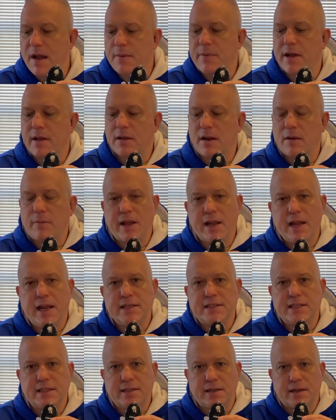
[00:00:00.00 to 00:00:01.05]
might be a little bit
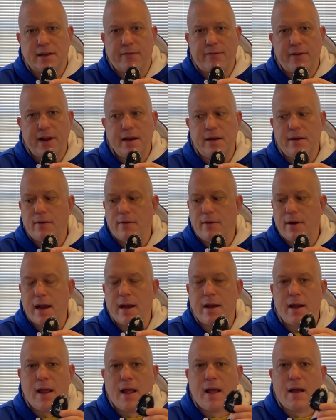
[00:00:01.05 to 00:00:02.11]
easy to defeat, right?